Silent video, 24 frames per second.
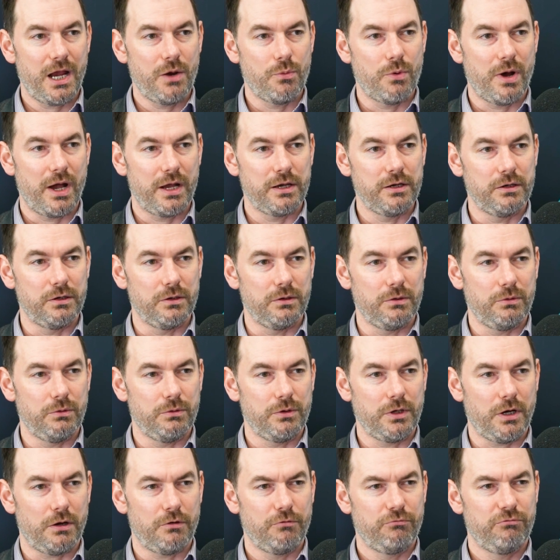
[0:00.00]
where you
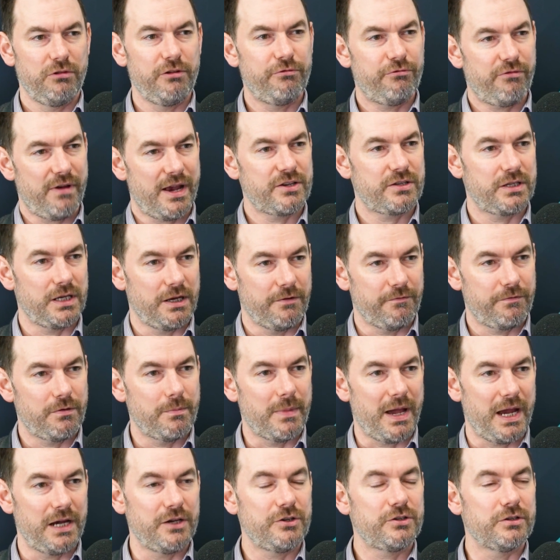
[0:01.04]
refresh the
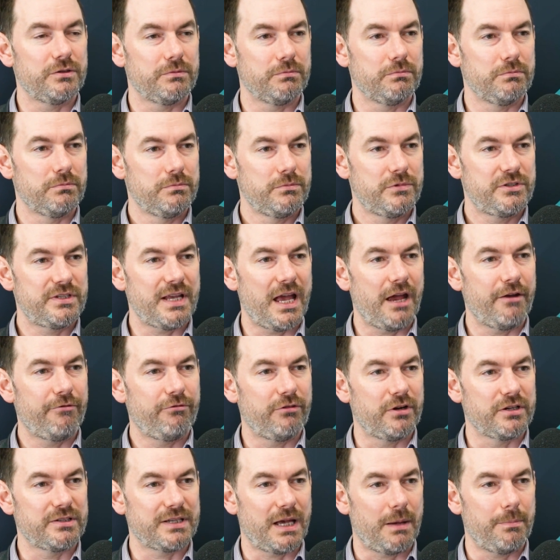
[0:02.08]
information set, for
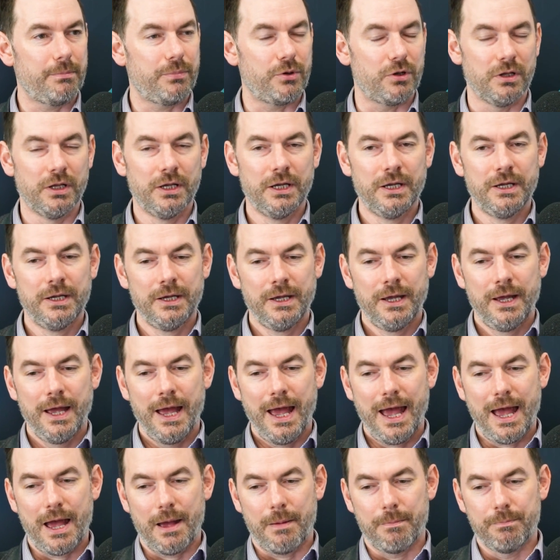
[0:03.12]
example.
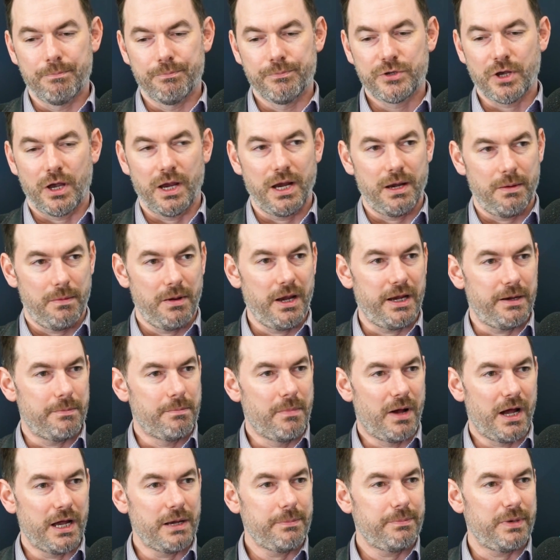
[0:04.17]
So it
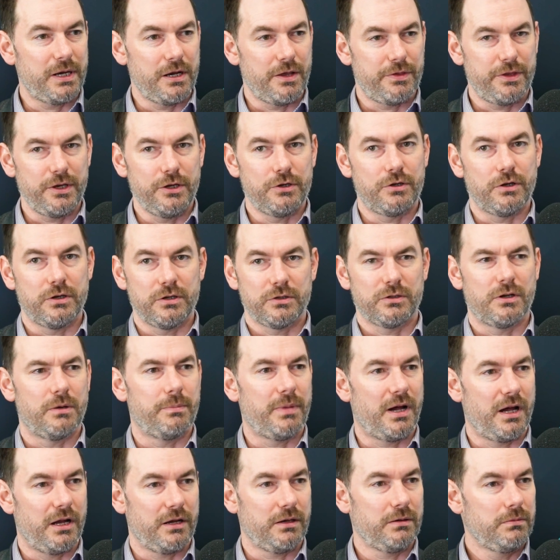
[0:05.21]
might be that you do it sort of
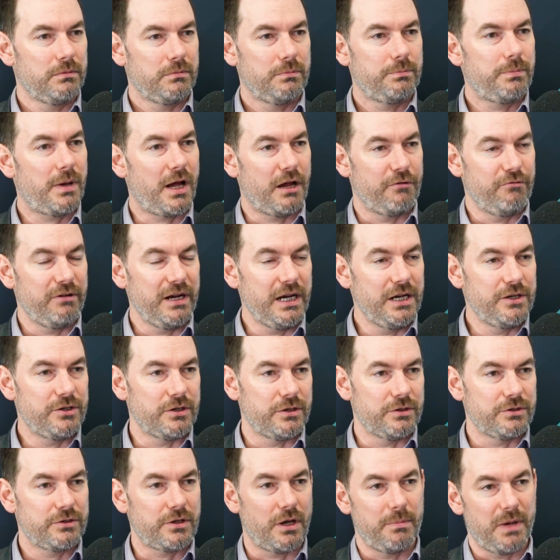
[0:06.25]
by
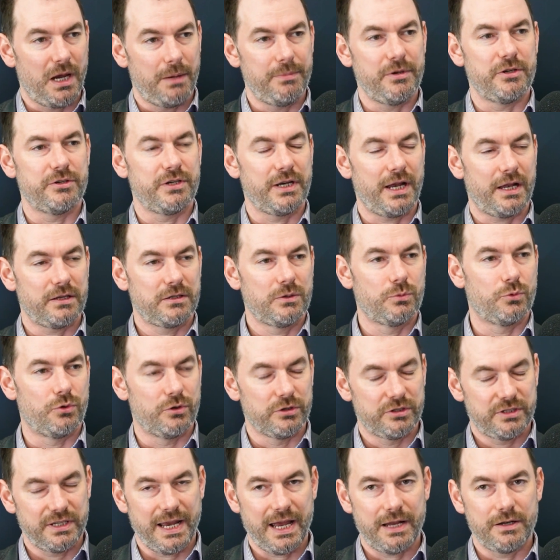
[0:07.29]
region. So maybe as you get
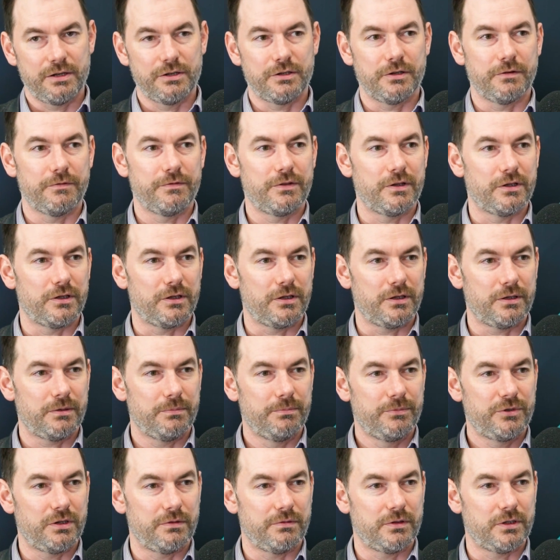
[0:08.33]
towards the end of the
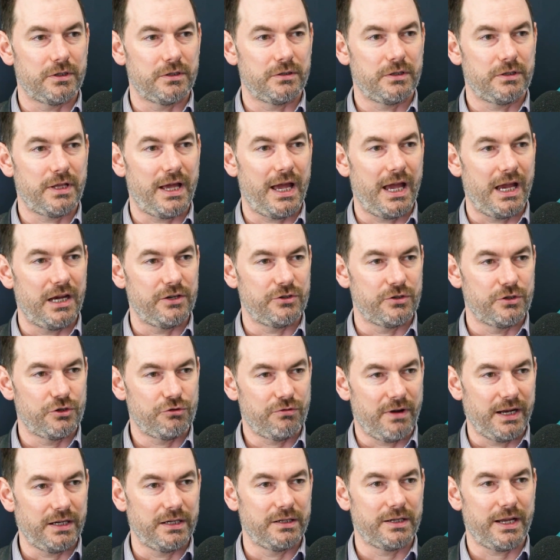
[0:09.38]
sort of the Asian
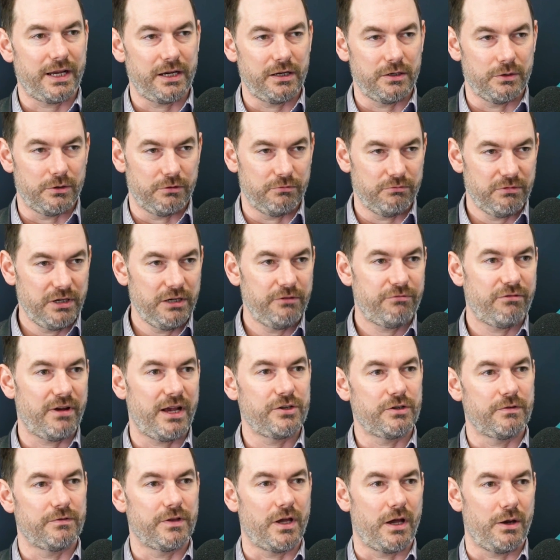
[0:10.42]
trading day, you do a refresh
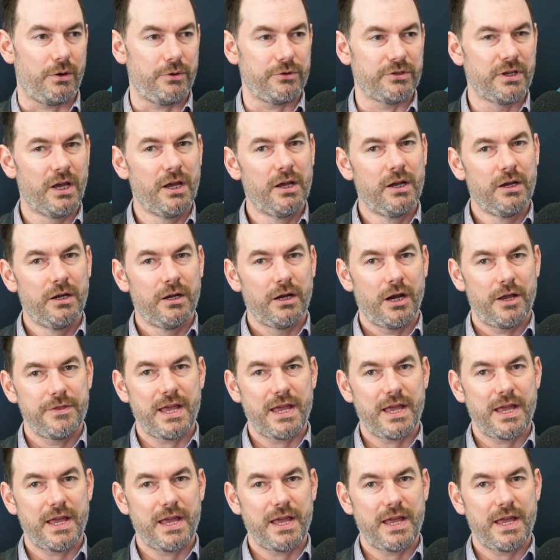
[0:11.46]
of those, and